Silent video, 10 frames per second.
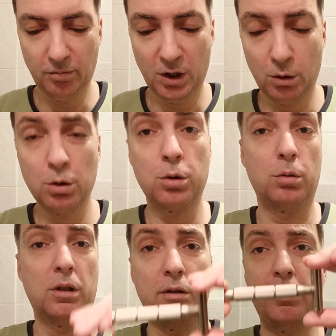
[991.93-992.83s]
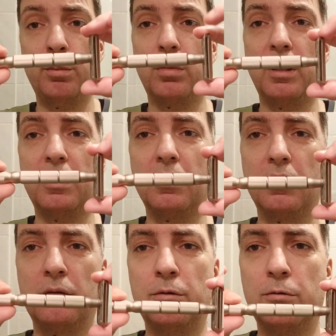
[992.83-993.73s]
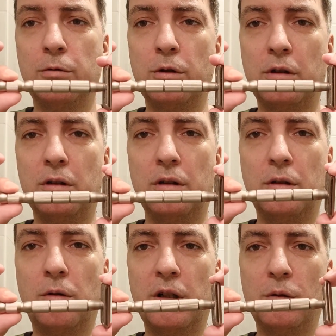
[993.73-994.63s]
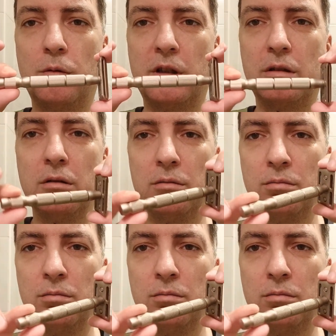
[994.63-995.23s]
Also the Caveem blade worked quite well.